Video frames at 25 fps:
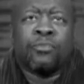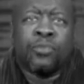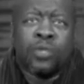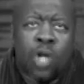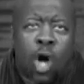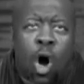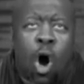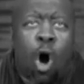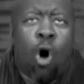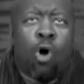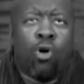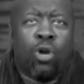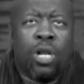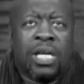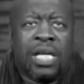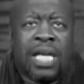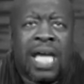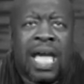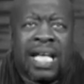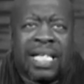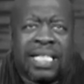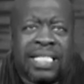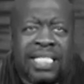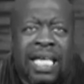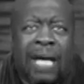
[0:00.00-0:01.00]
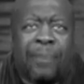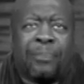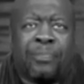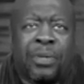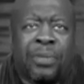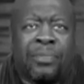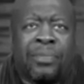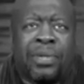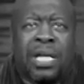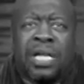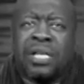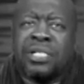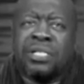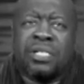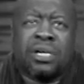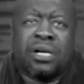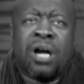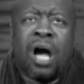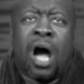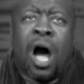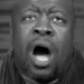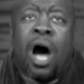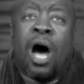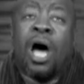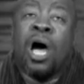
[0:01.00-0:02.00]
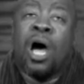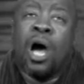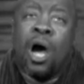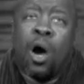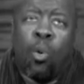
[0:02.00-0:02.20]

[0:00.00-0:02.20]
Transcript: holy, acceptable unto God,